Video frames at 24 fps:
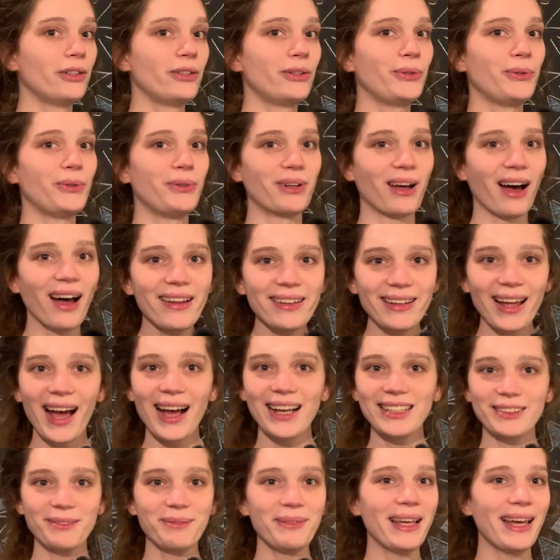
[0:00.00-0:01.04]
Do not
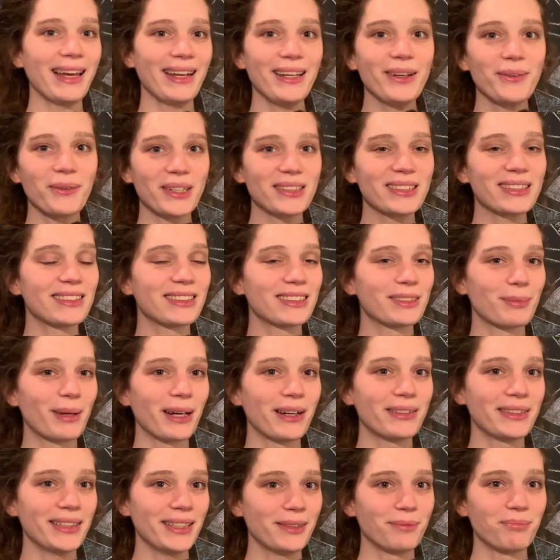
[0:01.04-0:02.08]
ask me any questions
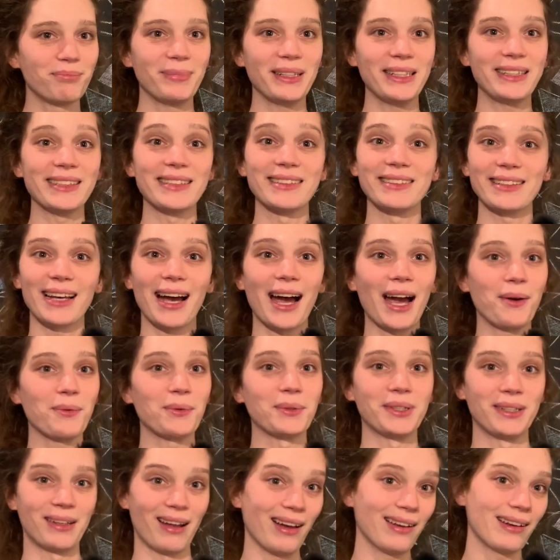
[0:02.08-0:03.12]
about it because I
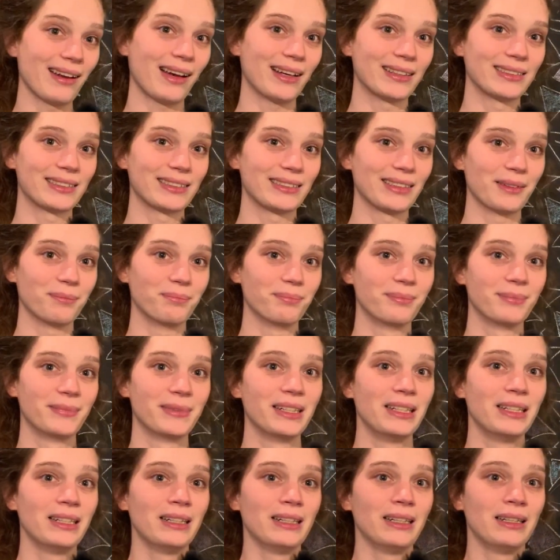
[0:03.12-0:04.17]
will not answer them.
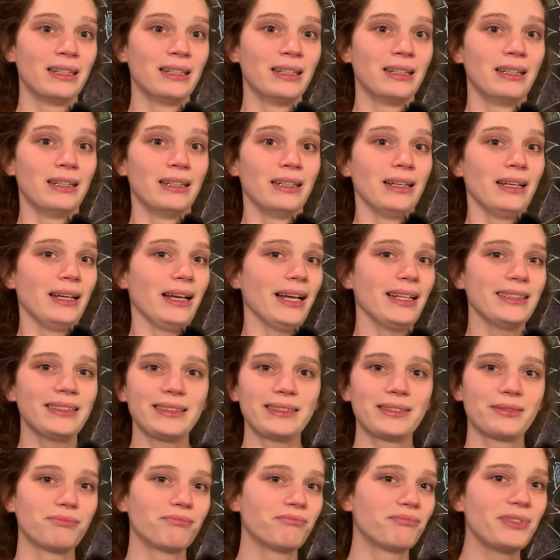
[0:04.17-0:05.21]

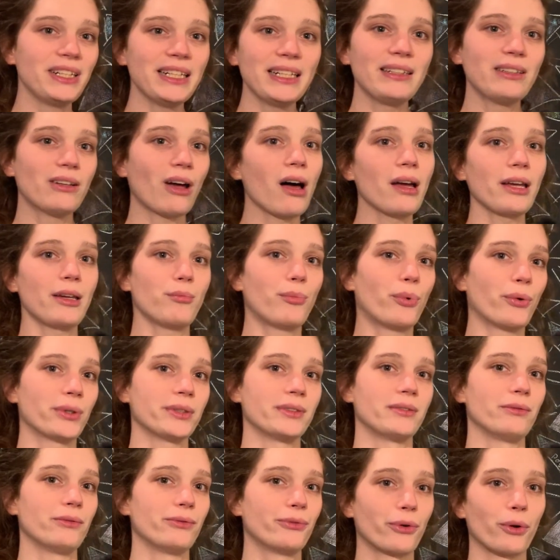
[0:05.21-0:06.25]
It's really not
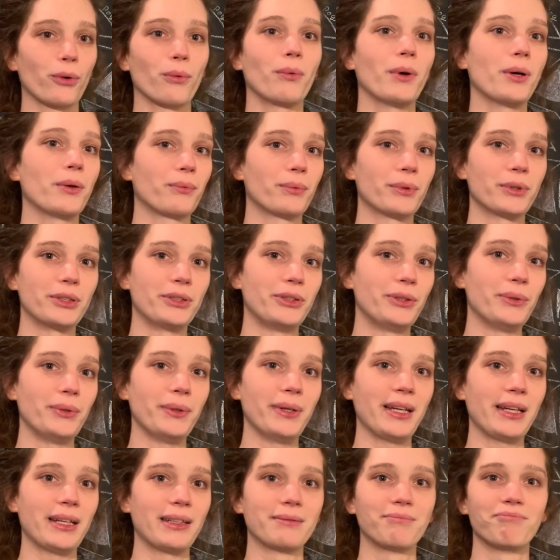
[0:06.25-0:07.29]
important for what we're
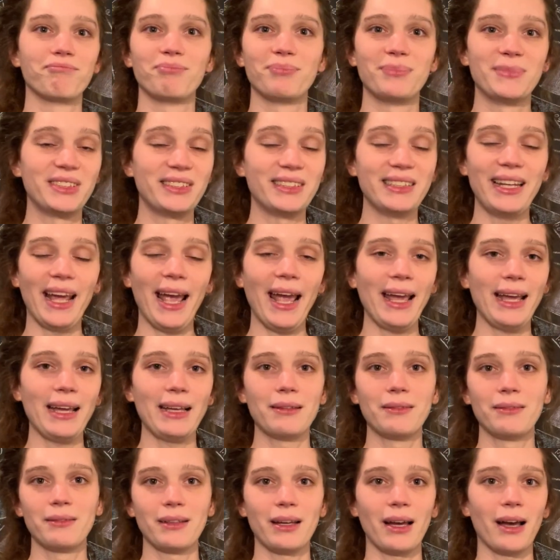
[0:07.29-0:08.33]
doing
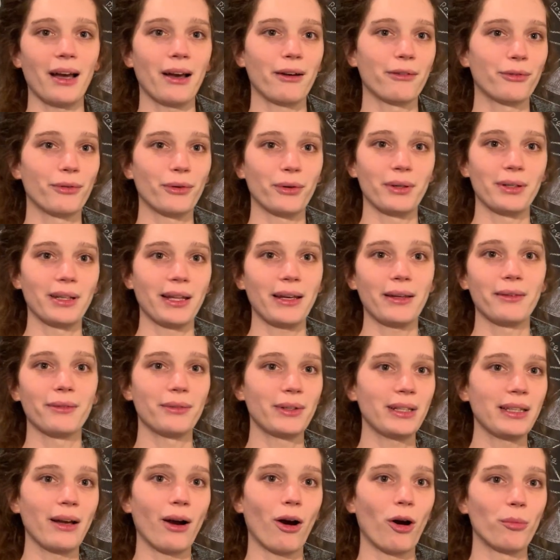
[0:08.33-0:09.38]
today, for like
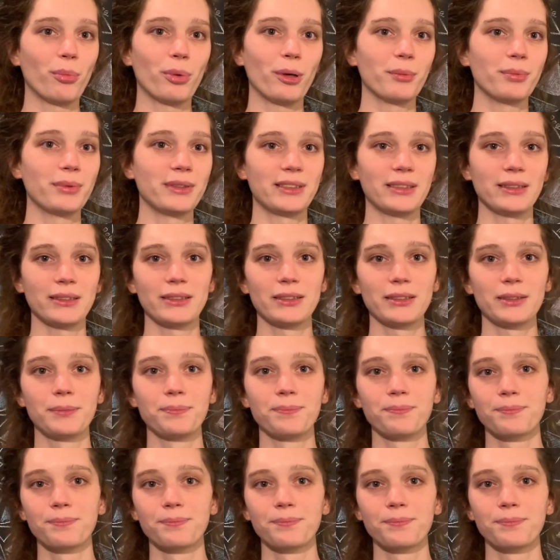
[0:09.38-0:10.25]
really our purposes.